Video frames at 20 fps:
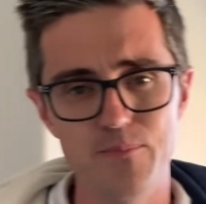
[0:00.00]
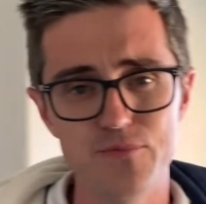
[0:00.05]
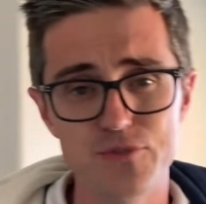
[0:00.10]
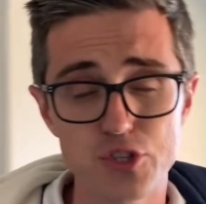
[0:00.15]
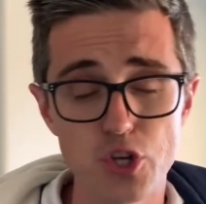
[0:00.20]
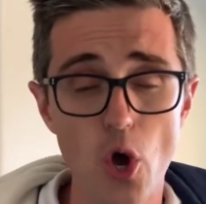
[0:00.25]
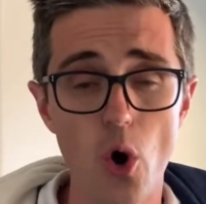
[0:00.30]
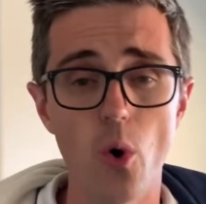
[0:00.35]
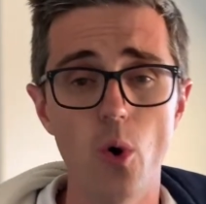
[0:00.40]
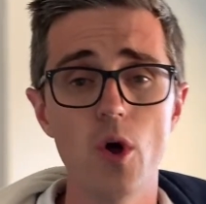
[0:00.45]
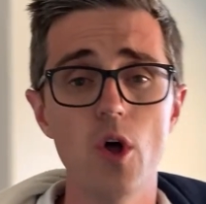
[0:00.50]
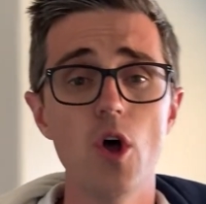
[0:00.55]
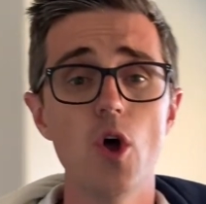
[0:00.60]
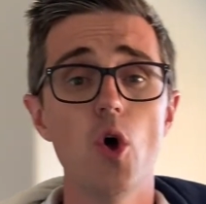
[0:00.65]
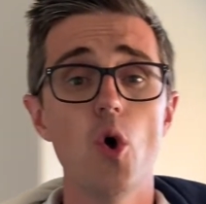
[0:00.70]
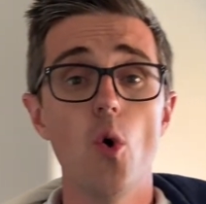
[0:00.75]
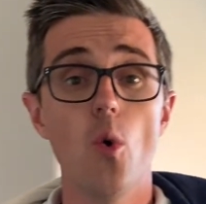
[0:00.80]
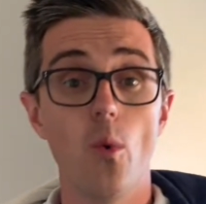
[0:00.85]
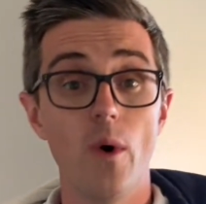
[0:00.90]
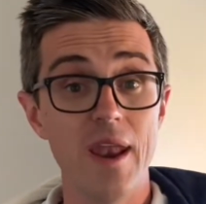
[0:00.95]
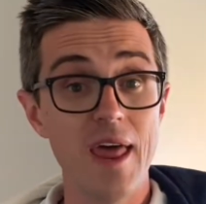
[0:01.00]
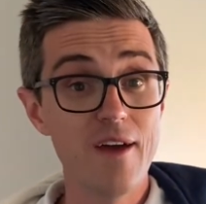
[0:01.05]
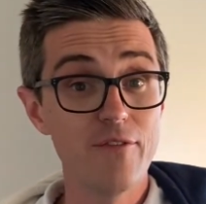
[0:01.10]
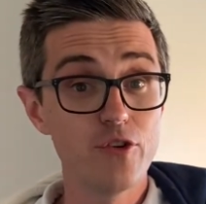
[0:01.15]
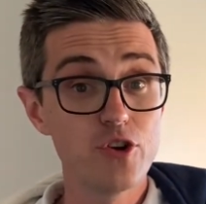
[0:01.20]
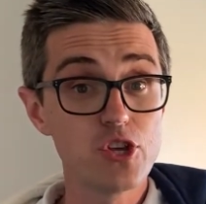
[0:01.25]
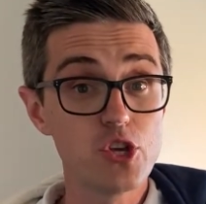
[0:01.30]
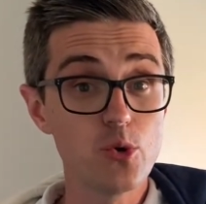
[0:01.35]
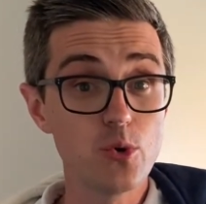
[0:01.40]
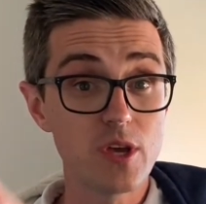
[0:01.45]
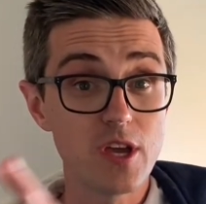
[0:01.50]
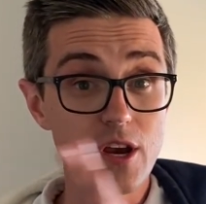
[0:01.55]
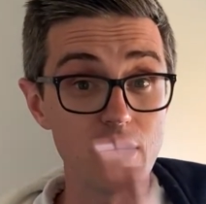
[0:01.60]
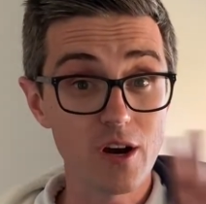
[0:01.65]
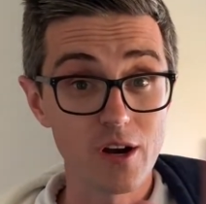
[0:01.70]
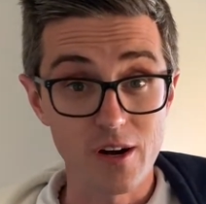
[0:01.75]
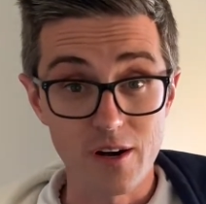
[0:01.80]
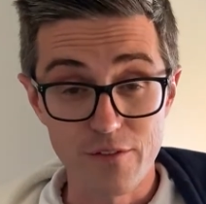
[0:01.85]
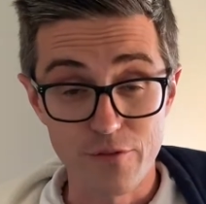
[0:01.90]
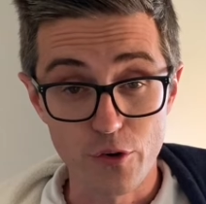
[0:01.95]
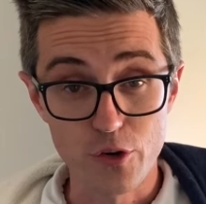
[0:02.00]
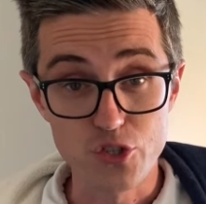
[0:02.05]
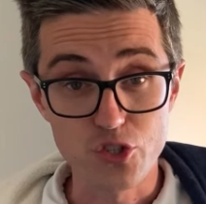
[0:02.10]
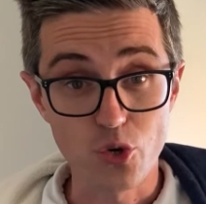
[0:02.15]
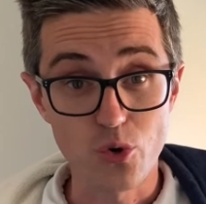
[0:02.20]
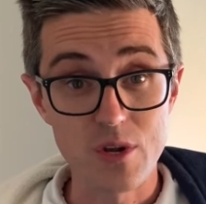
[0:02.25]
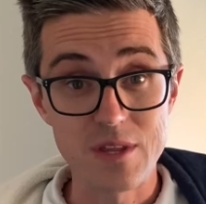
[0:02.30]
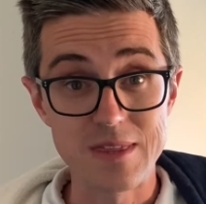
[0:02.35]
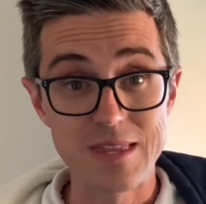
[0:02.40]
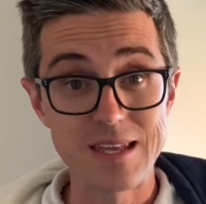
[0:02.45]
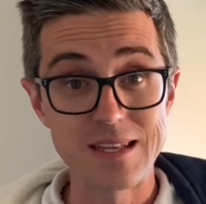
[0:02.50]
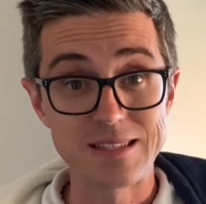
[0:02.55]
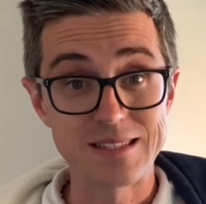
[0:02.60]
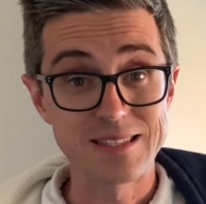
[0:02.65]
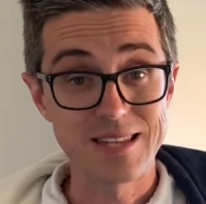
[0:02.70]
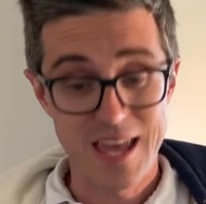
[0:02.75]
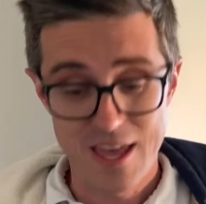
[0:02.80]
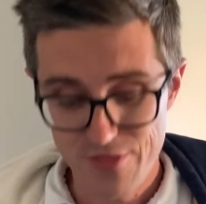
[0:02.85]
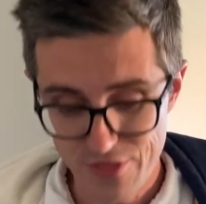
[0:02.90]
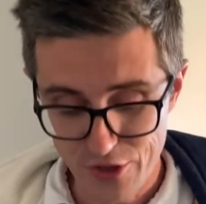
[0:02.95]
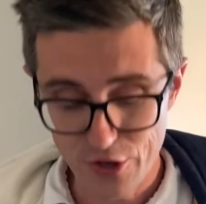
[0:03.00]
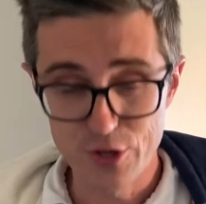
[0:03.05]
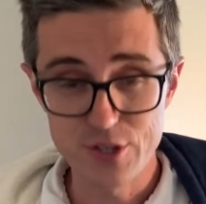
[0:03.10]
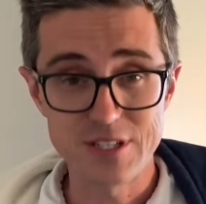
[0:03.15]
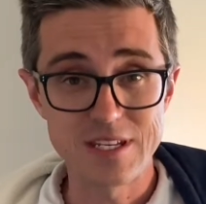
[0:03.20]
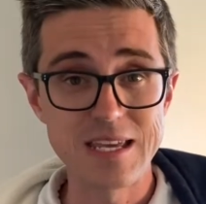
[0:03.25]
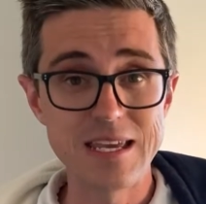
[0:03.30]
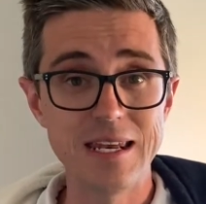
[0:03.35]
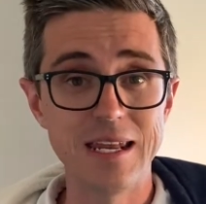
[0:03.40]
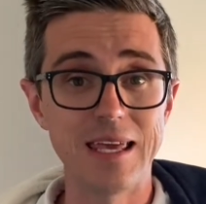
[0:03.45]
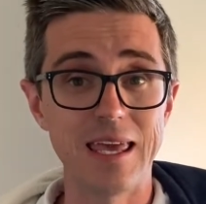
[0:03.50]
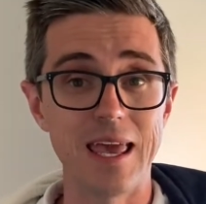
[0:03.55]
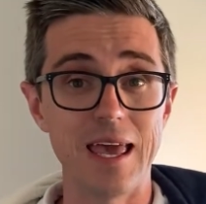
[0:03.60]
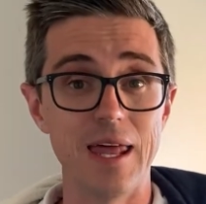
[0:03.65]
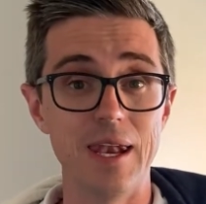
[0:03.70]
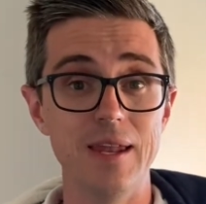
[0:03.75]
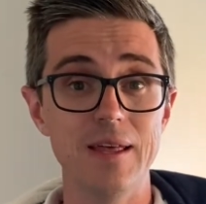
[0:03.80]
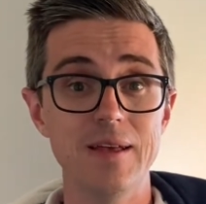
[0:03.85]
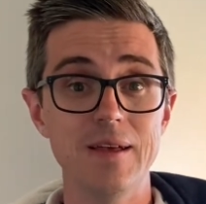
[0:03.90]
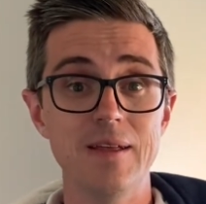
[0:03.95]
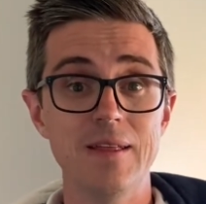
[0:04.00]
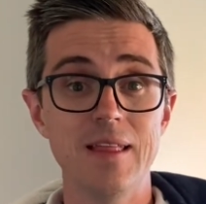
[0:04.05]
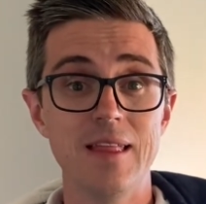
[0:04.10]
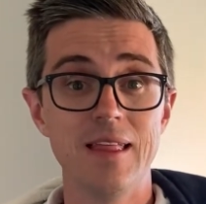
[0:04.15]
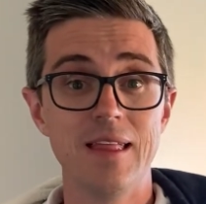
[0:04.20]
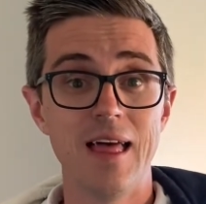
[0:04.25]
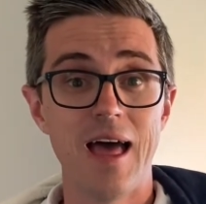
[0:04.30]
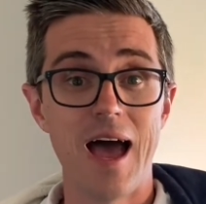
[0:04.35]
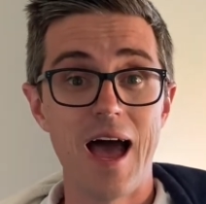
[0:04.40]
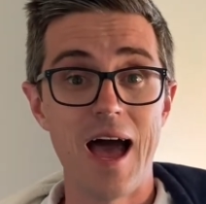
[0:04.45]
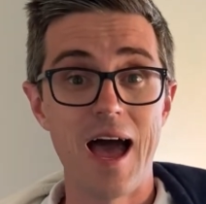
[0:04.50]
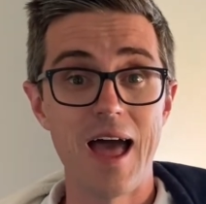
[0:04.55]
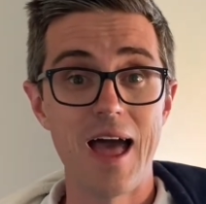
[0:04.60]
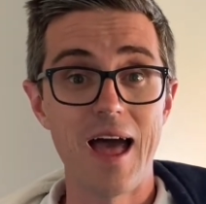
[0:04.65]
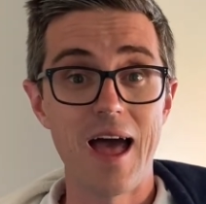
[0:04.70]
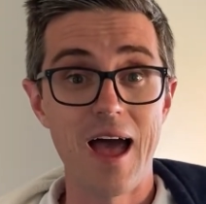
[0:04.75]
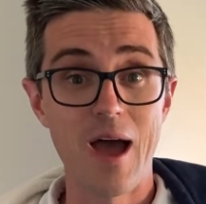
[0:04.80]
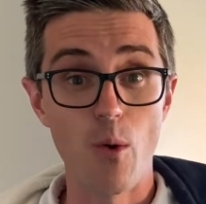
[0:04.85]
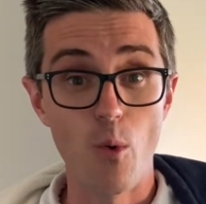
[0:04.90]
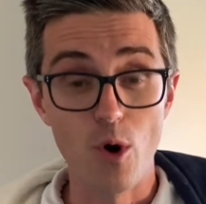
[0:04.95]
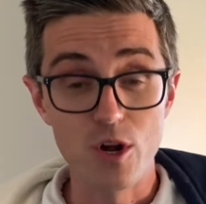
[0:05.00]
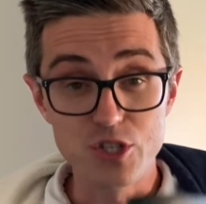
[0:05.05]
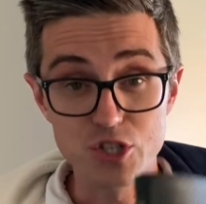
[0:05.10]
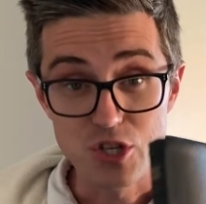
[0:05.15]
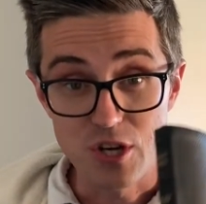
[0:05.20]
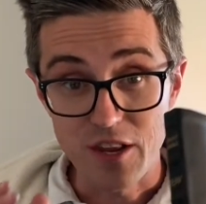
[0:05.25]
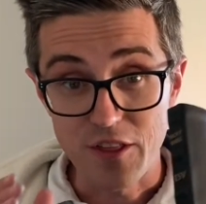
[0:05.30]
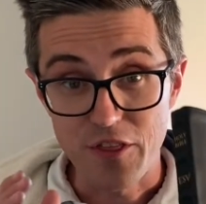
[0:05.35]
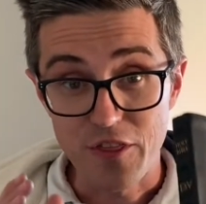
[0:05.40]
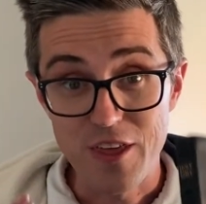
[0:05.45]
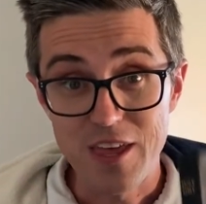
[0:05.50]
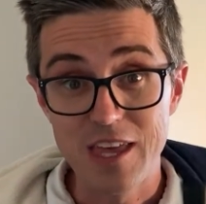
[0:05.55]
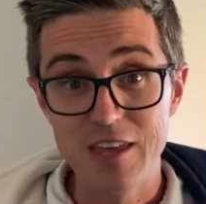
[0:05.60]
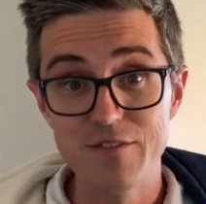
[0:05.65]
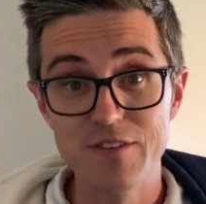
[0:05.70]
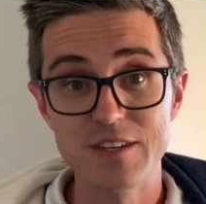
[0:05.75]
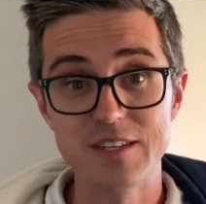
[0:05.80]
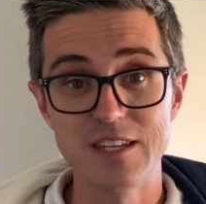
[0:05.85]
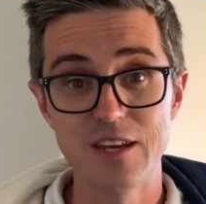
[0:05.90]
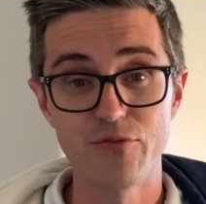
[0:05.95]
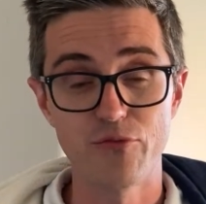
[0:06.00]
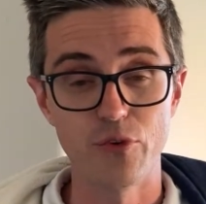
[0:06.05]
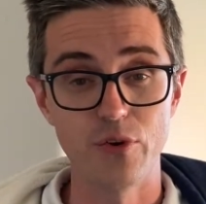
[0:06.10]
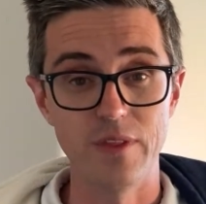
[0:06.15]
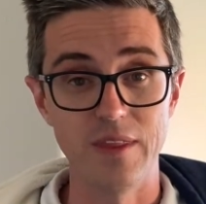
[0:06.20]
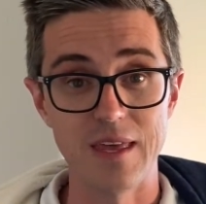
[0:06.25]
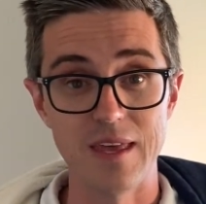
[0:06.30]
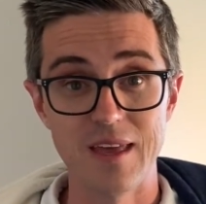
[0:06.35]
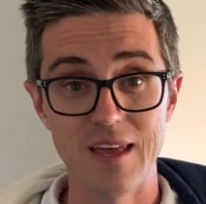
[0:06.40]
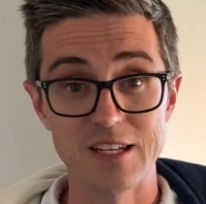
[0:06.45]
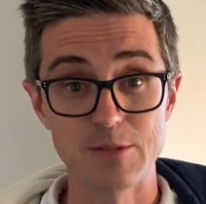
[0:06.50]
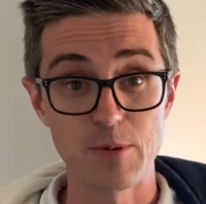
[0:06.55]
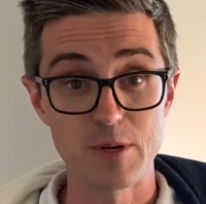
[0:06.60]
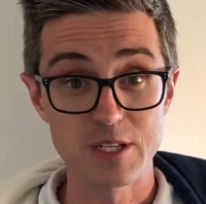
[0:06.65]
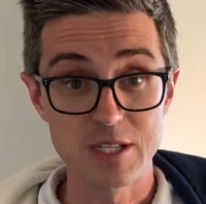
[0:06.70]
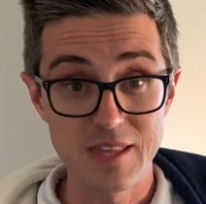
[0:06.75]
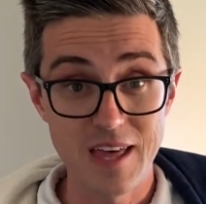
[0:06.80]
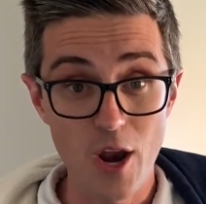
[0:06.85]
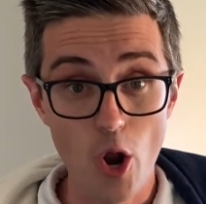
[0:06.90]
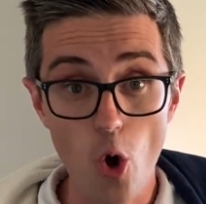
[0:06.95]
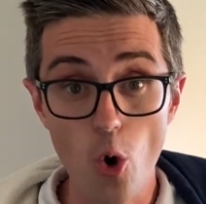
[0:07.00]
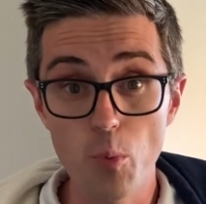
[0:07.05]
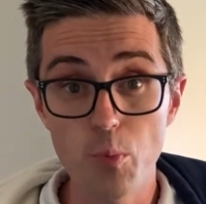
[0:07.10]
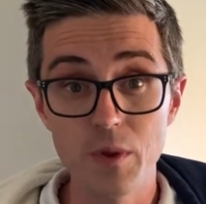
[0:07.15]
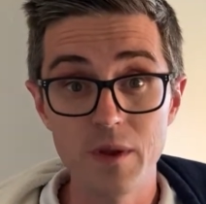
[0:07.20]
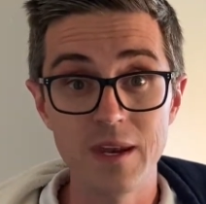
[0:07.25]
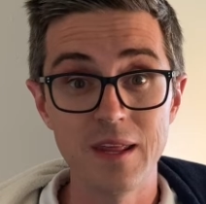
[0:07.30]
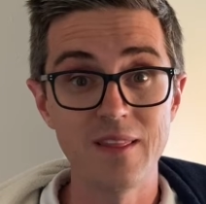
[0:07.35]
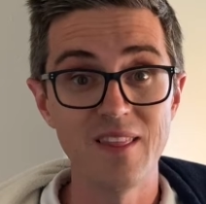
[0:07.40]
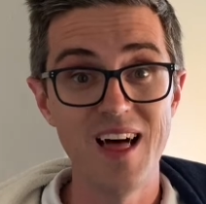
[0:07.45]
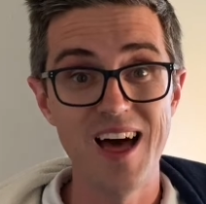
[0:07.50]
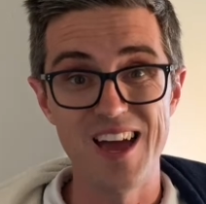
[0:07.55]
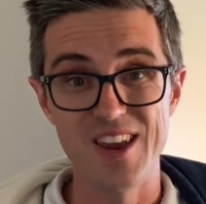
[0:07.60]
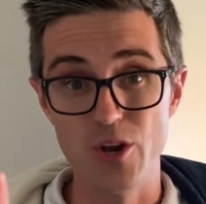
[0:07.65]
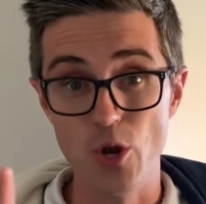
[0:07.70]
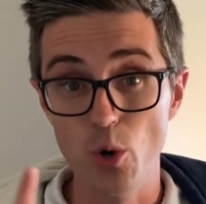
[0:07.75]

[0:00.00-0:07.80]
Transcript: So whenever you hear 1 Corinthians 10:13 again, I want you to think of it differently, especially that opening line.